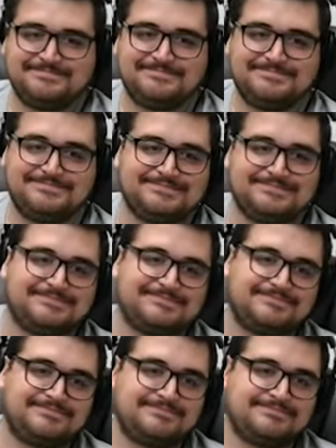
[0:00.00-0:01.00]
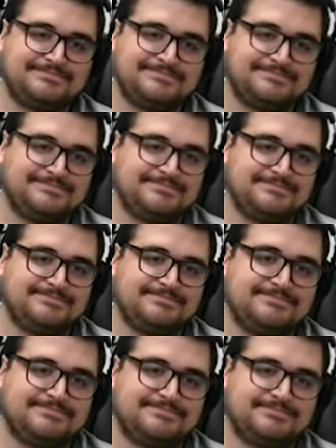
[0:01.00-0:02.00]

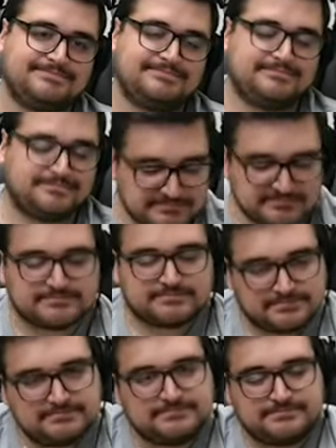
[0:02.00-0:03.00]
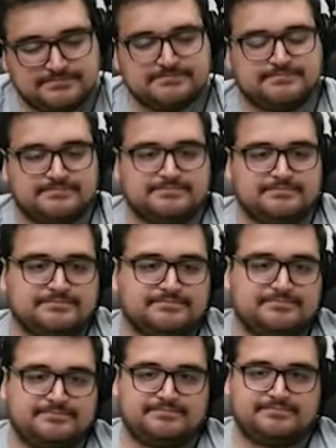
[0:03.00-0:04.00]

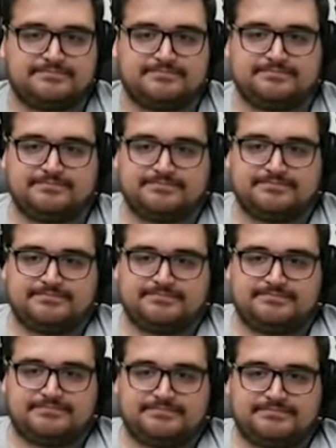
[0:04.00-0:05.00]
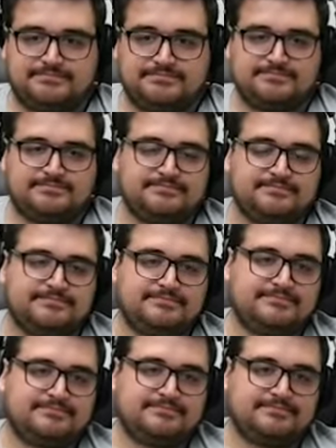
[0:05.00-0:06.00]

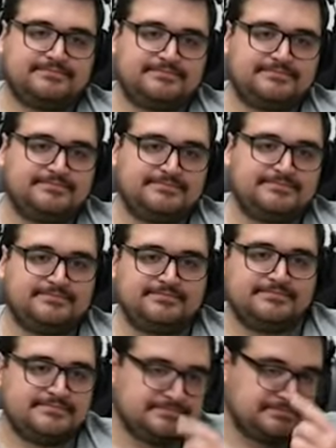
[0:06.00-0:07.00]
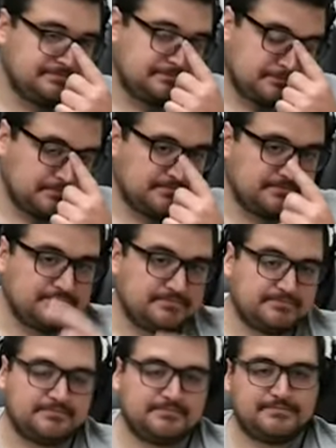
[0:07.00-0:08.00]
(silent)